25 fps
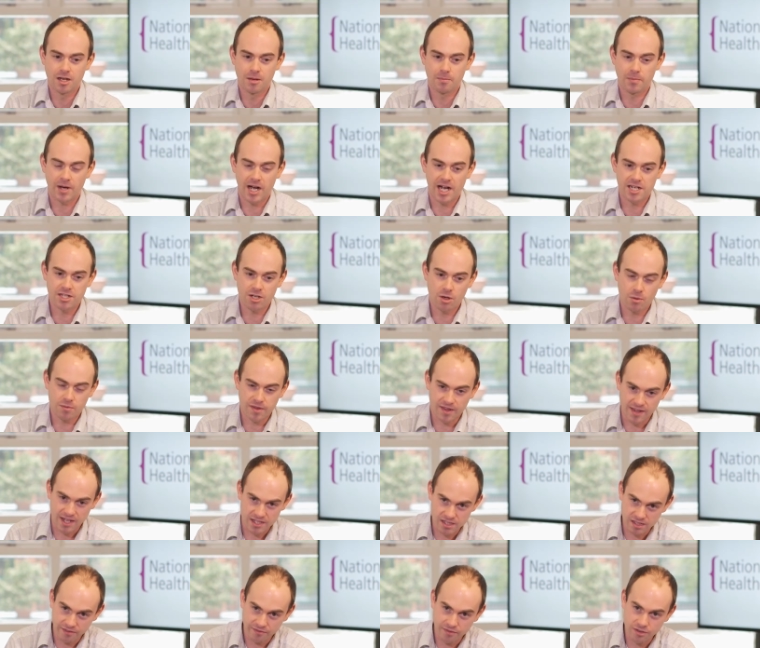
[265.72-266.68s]
But I don't think
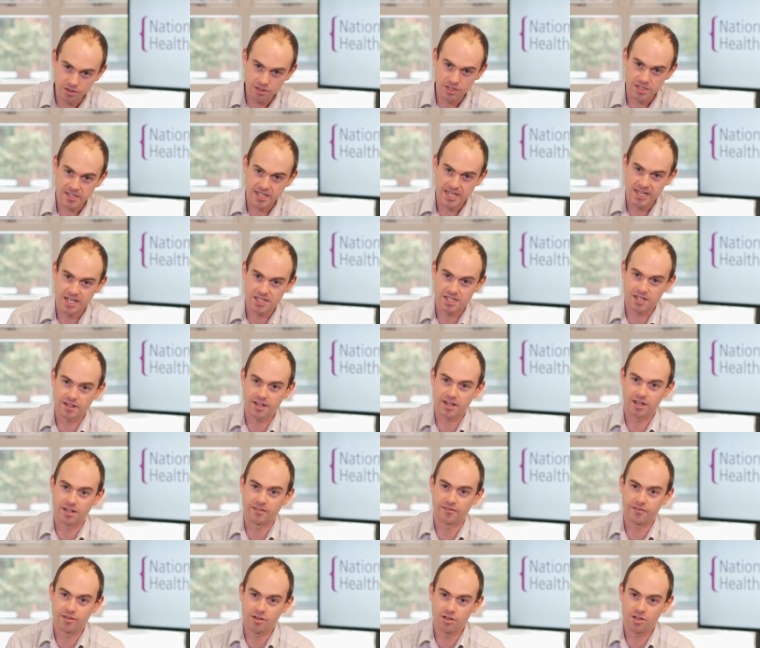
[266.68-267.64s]
that's the first stage. I think
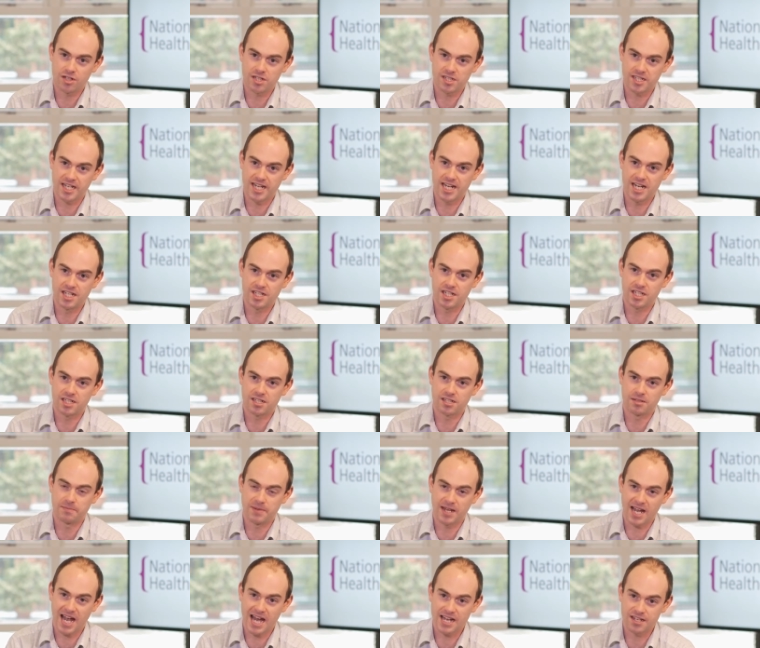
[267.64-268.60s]
the first stage is to
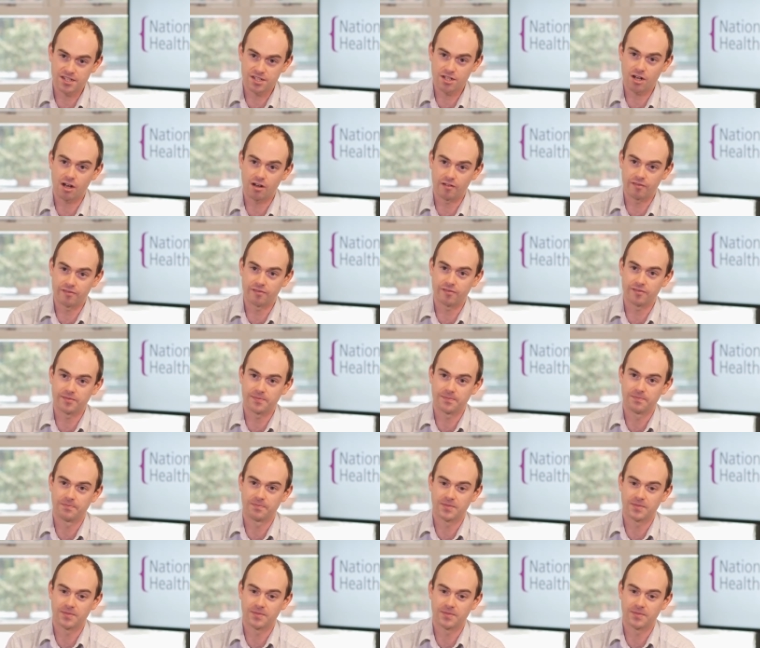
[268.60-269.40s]
be hands-off.